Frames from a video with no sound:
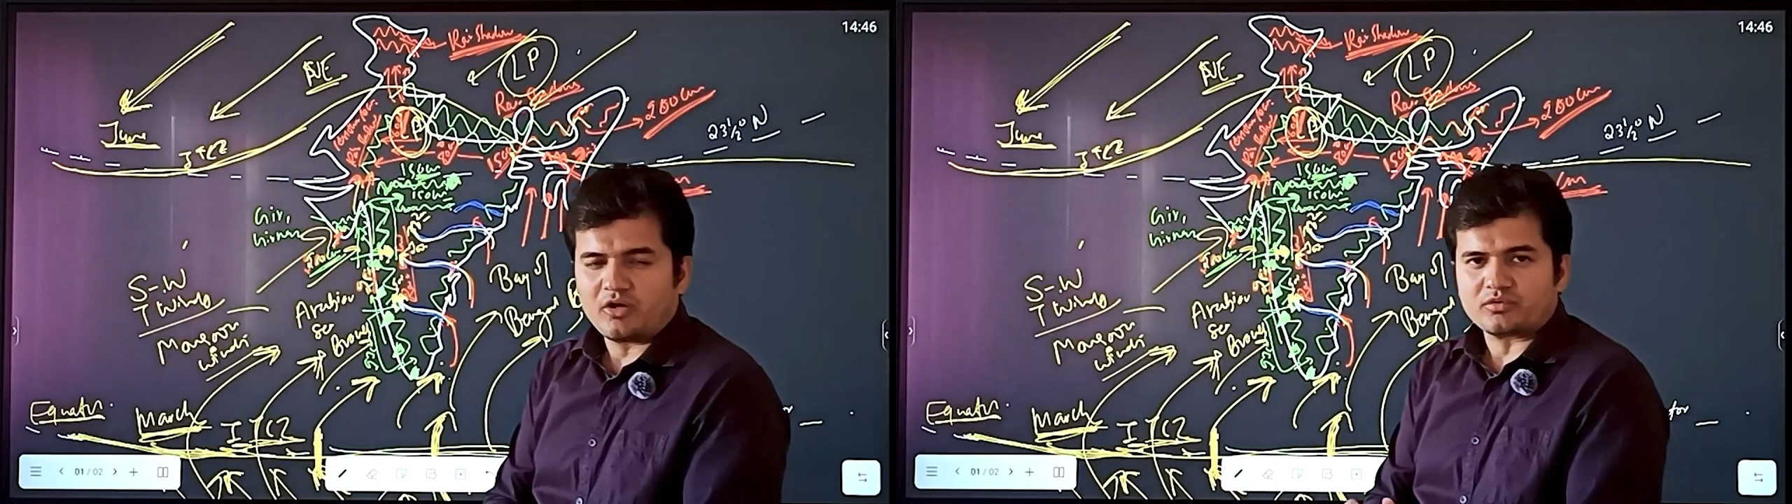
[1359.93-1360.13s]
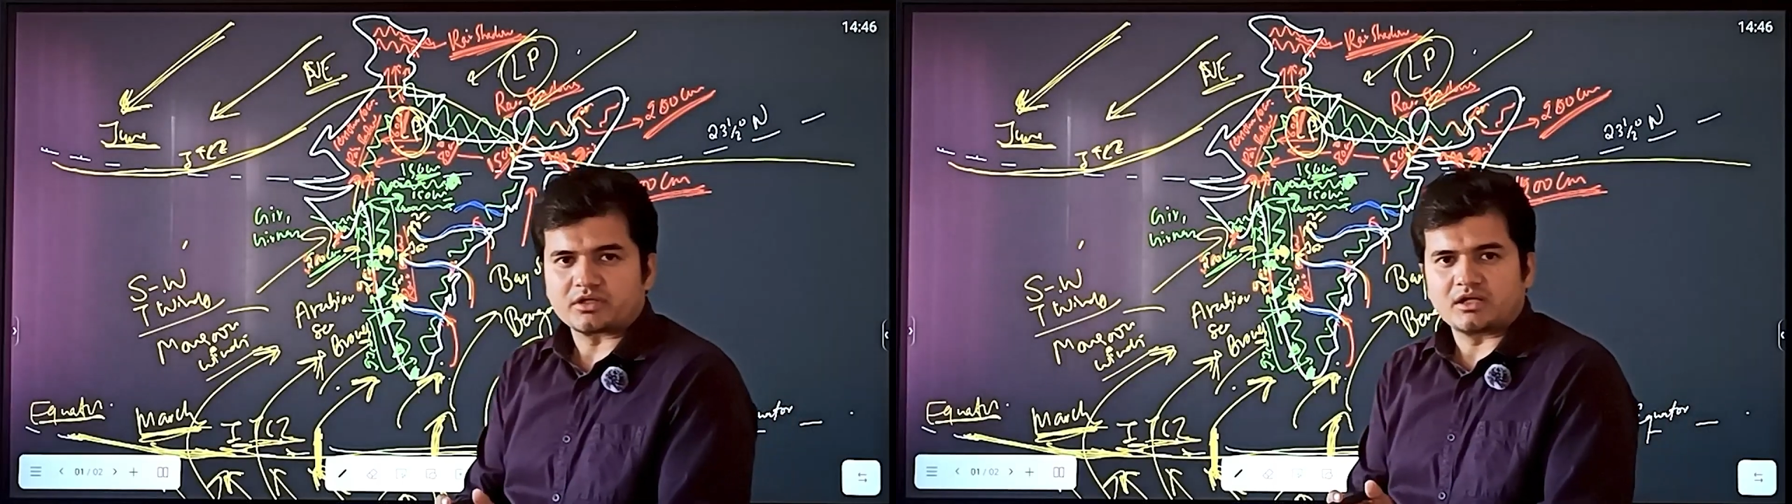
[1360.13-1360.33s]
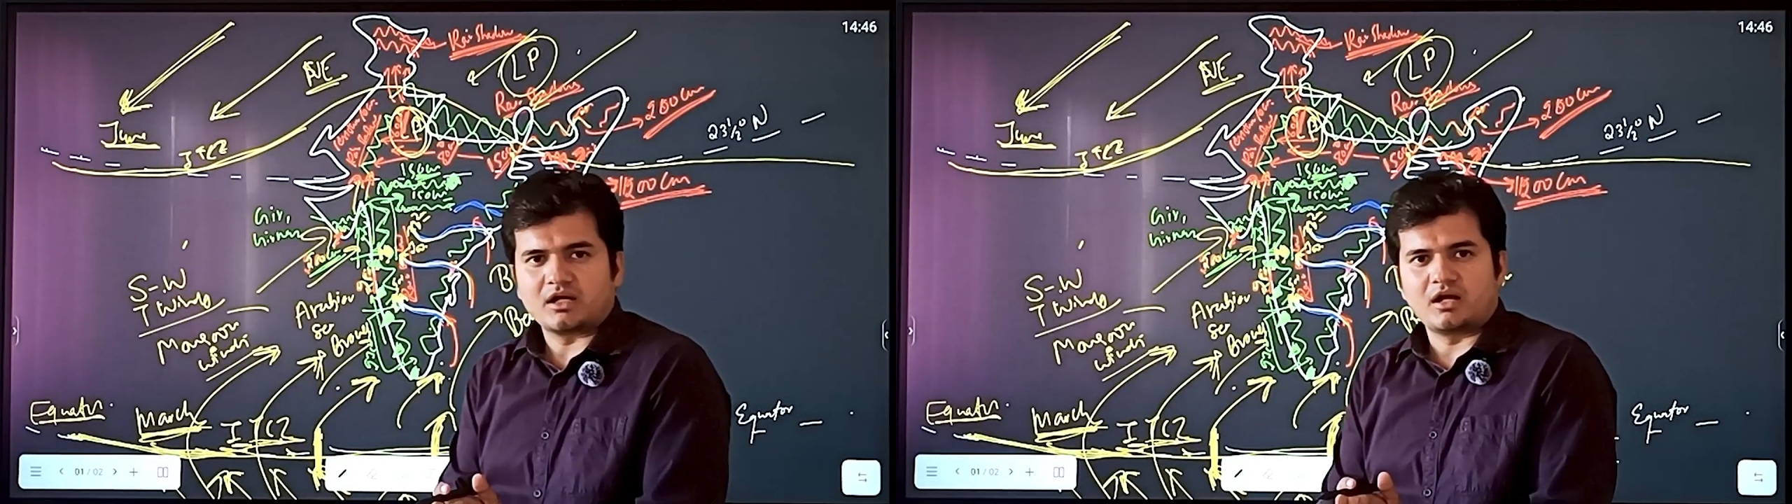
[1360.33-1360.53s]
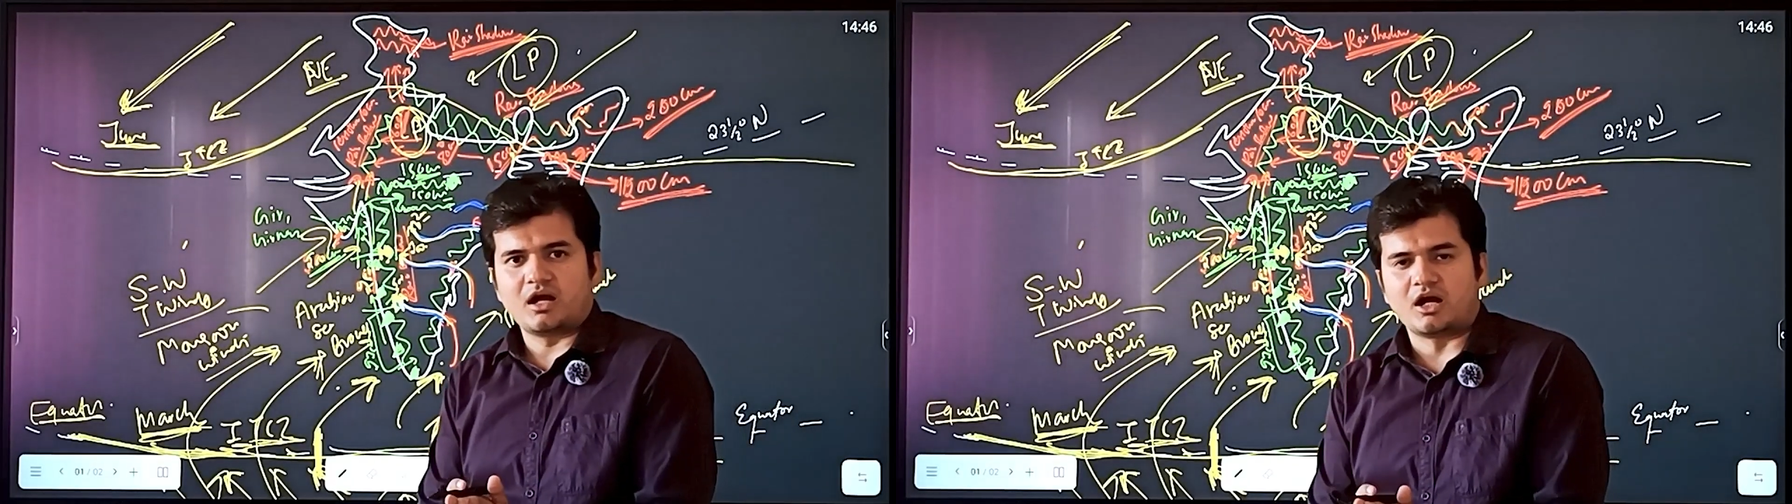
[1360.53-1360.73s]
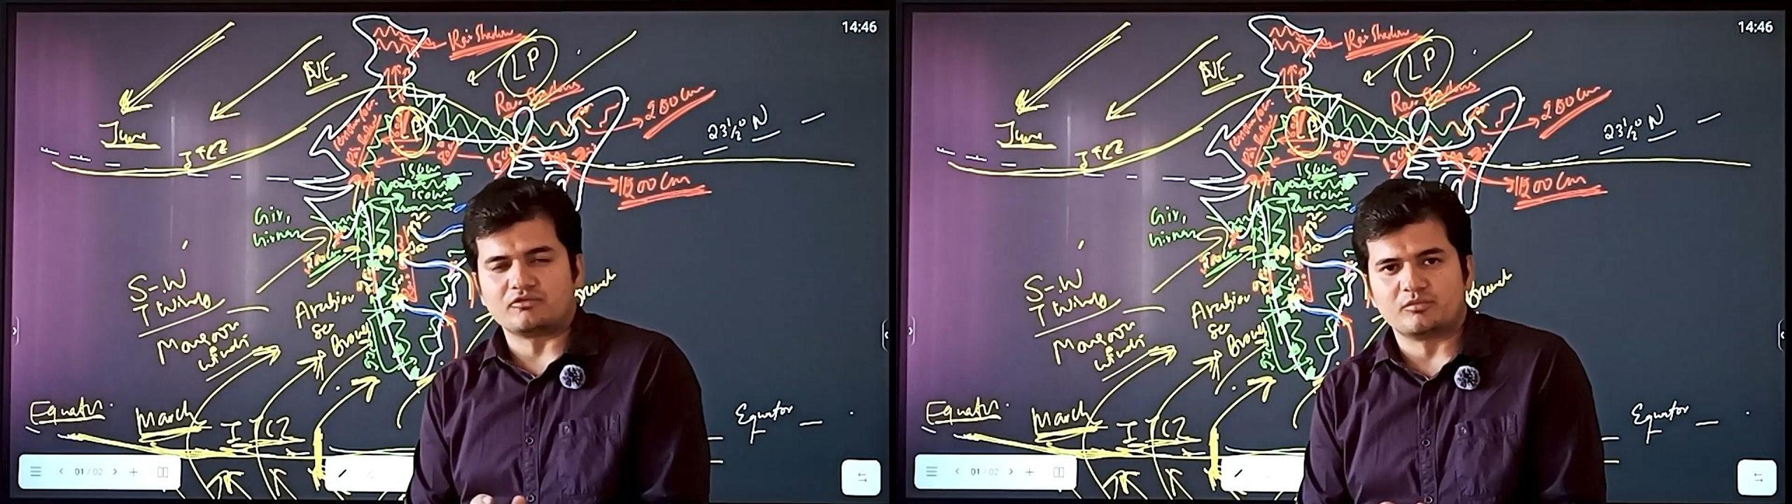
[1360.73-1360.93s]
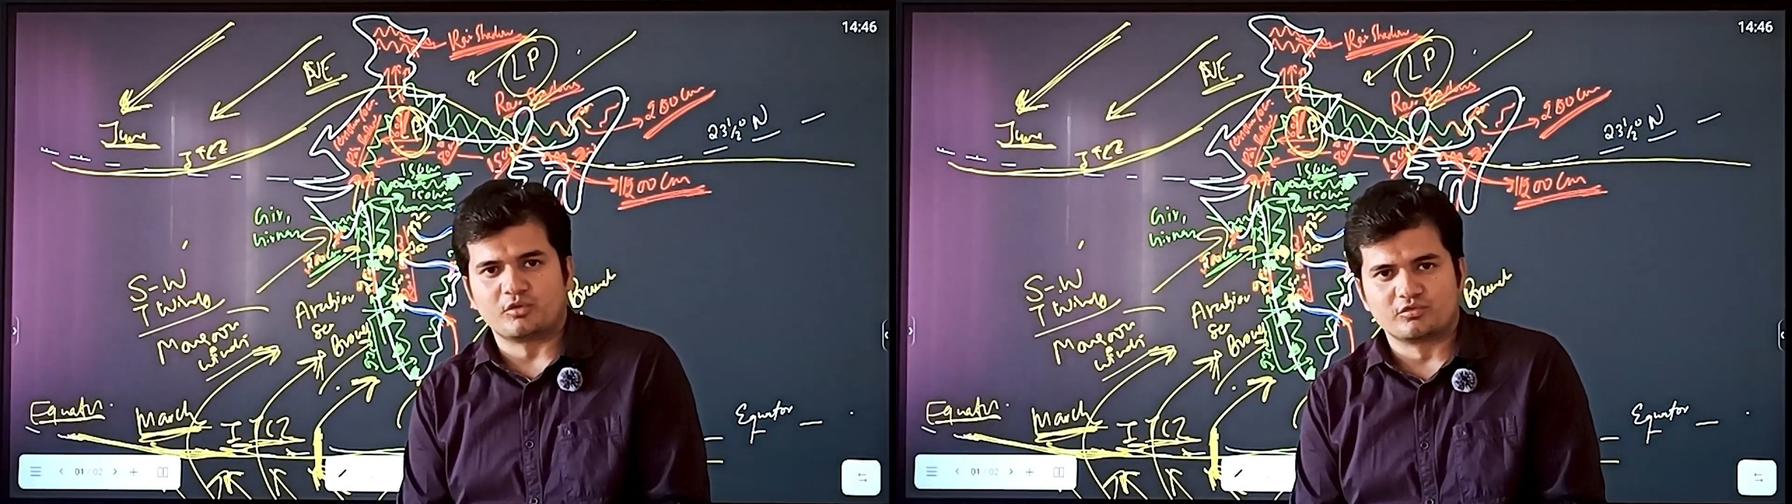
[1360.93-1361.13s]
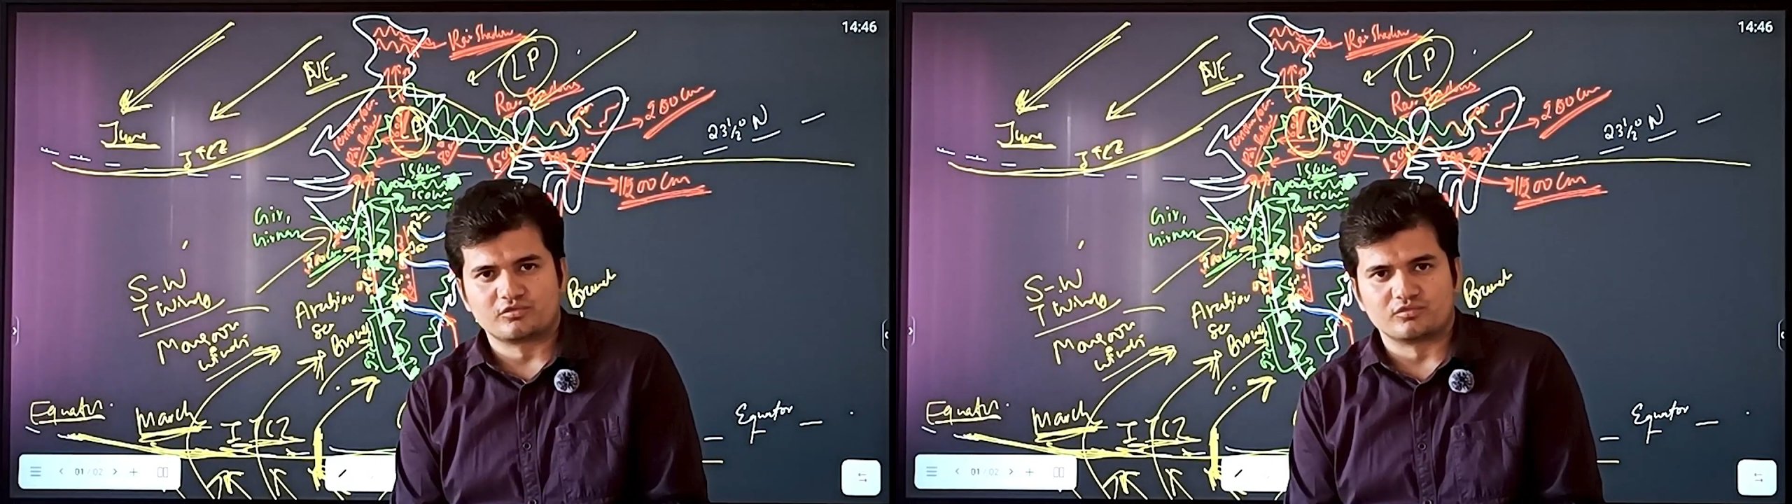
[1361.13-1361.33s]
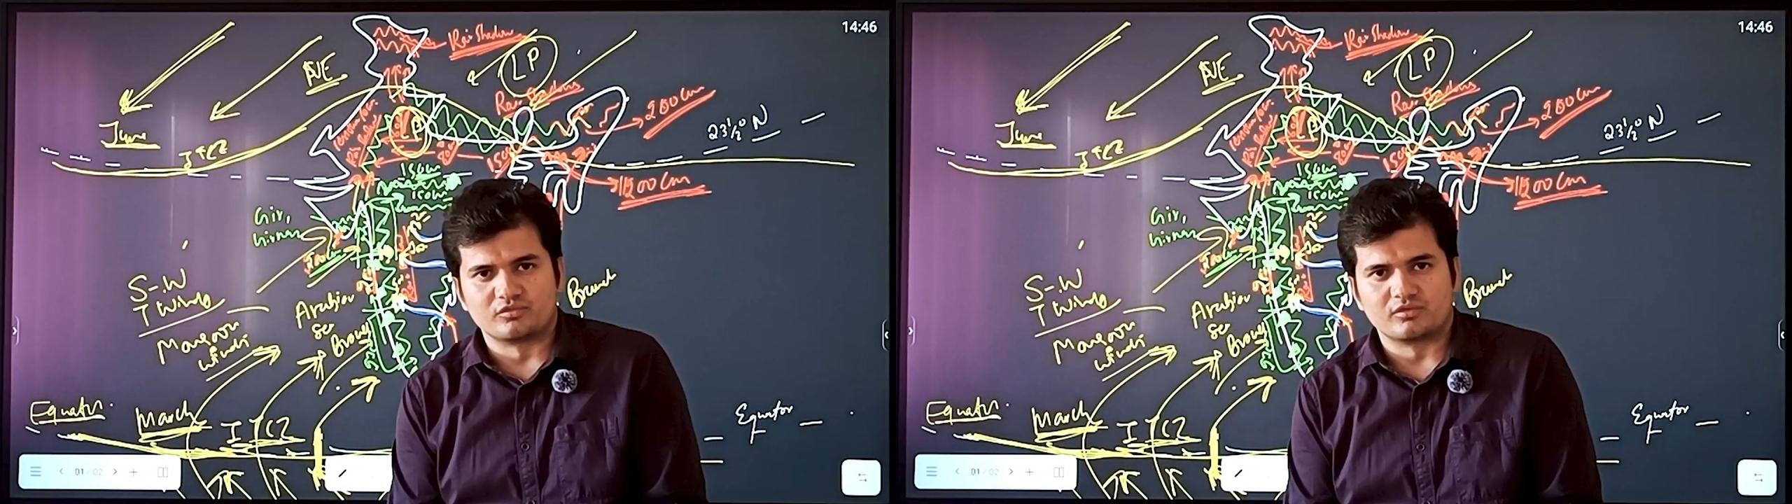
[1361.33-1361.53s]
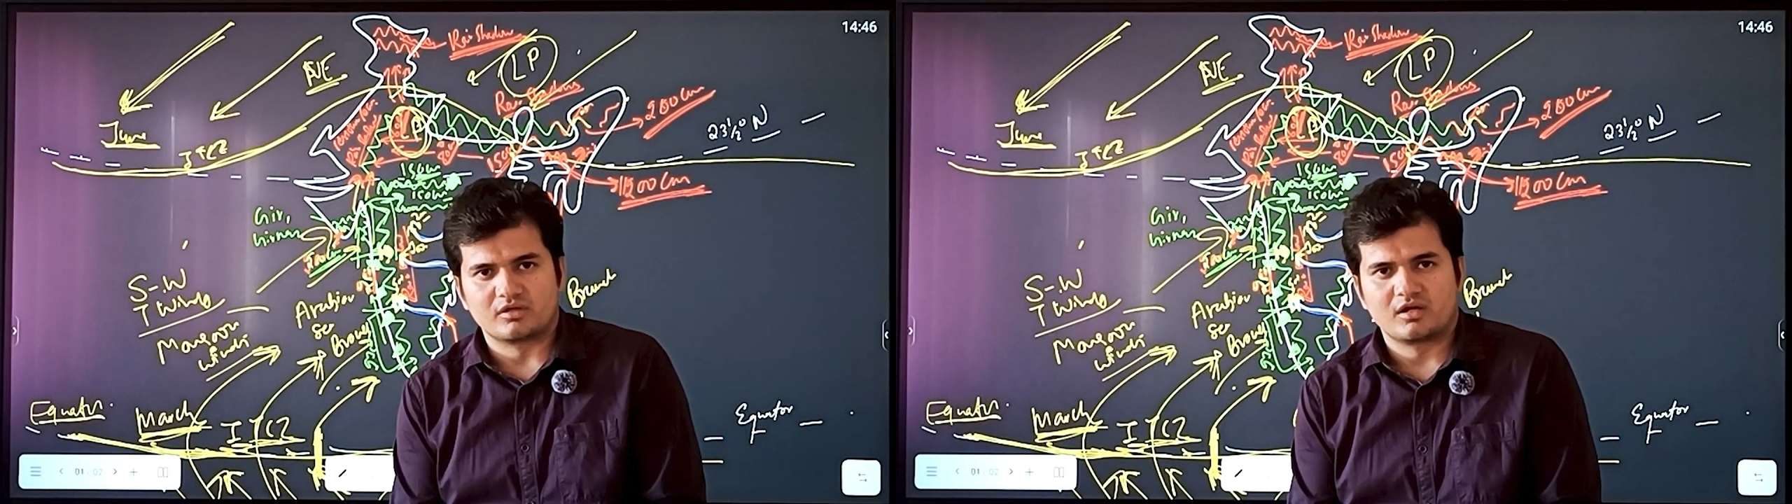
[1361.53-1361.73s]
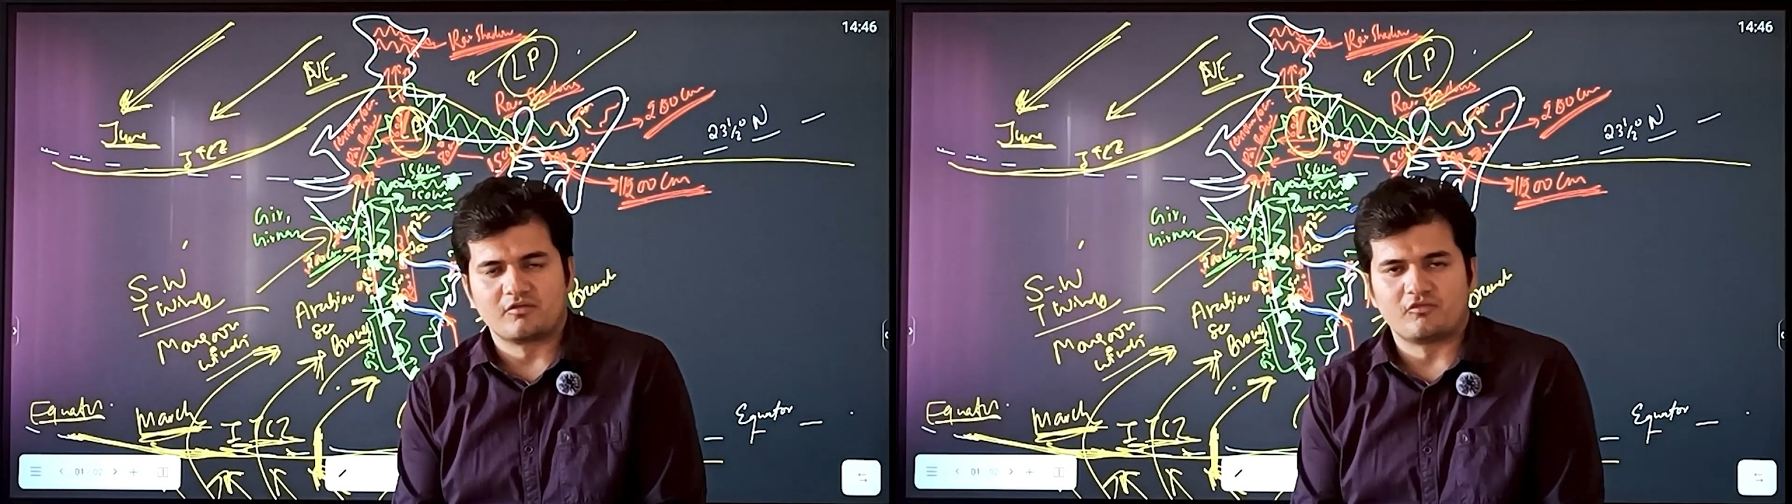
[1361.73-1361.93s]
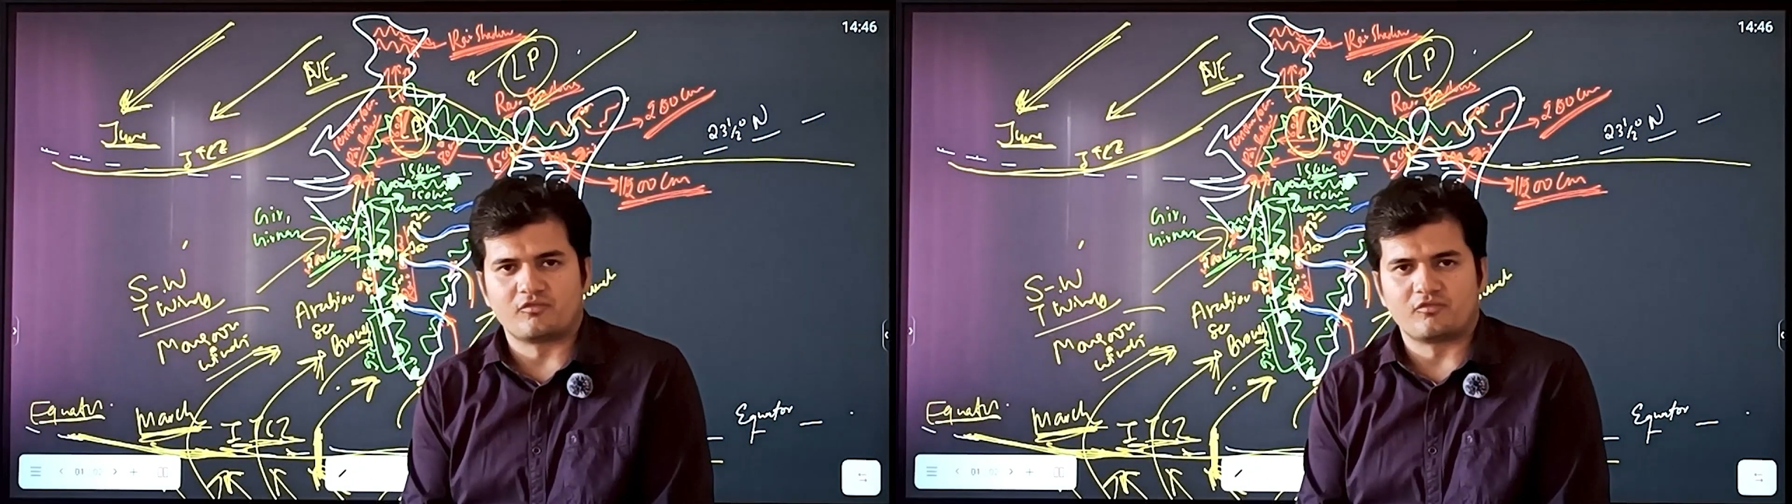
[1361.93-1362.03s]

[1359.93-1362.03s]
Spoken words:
about how the monsoon